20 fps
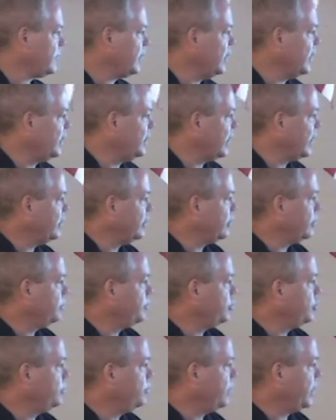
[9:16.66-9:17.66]
and then they'll
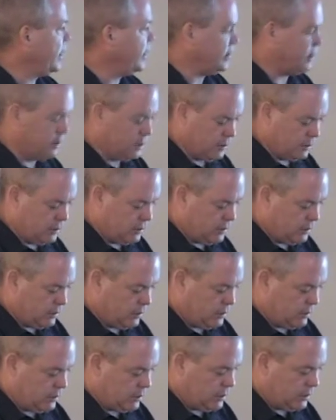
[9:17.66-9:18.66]
pupate,
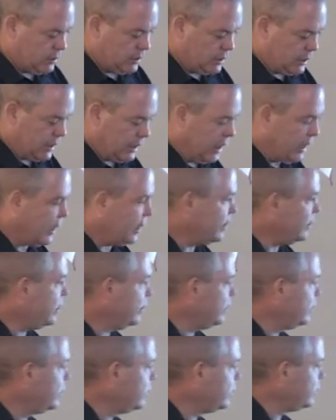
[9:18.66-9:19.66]
and
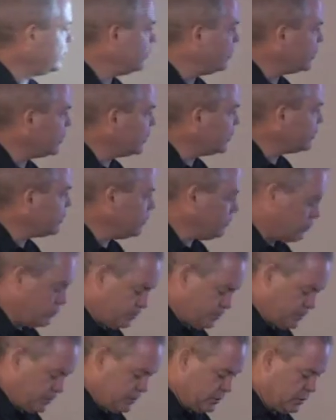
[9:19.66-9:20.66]
they'll
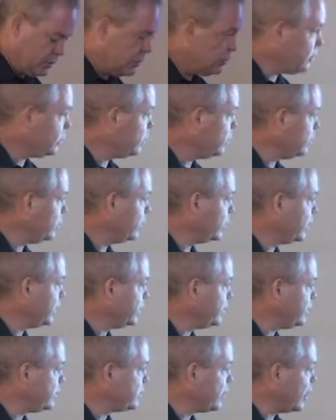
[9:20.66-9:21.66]

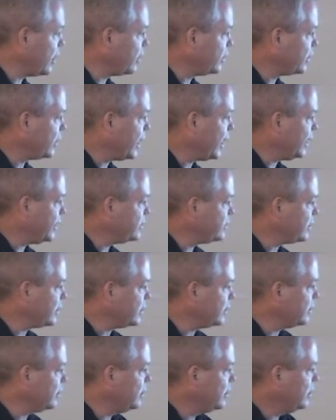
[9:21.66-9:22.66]
get this hard
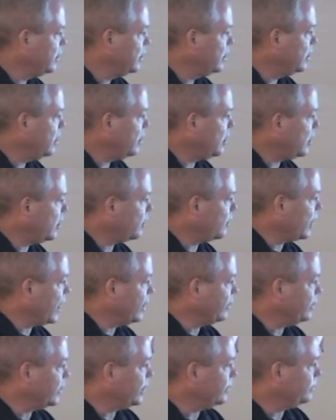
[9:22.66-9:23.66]
casing
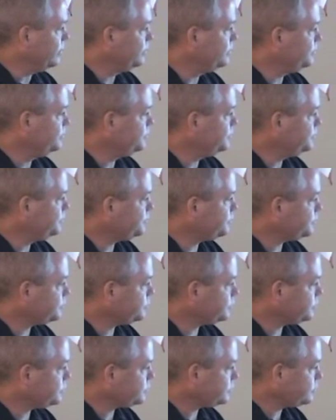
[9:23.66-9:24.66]
around them.
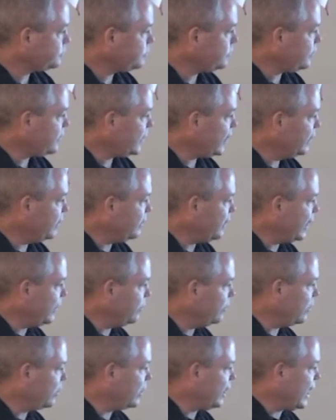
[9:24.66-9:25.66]

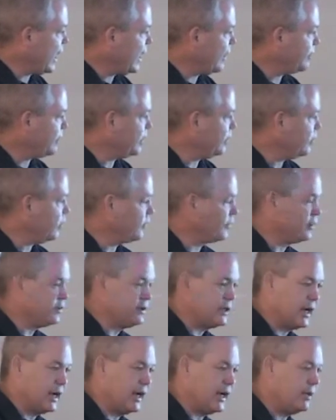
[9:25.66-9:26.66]
Then what will happen over
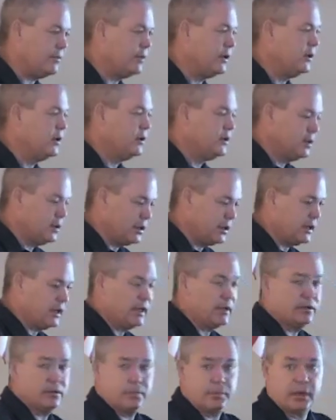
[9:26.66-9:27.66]
time,
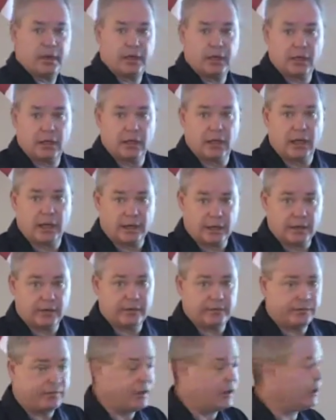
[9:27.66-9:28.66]
again depending a lot on
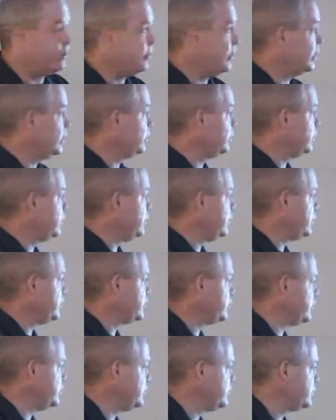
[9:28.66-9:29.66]
environmental
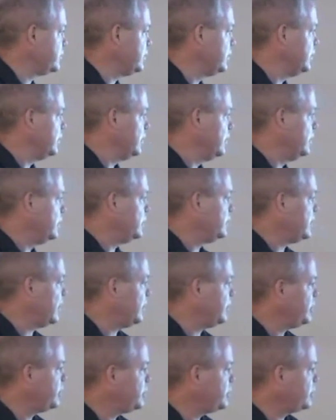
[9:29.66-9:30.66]
conditions,
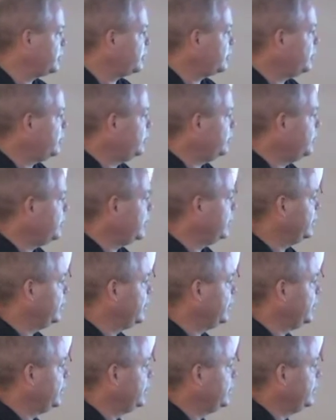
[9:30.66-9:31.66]
temperature,
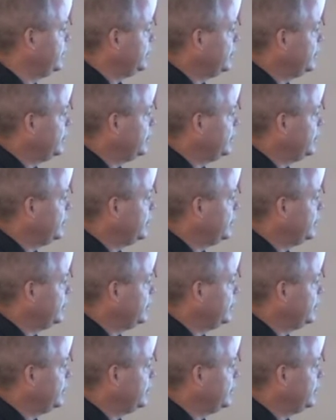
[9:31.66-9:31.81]
humidity,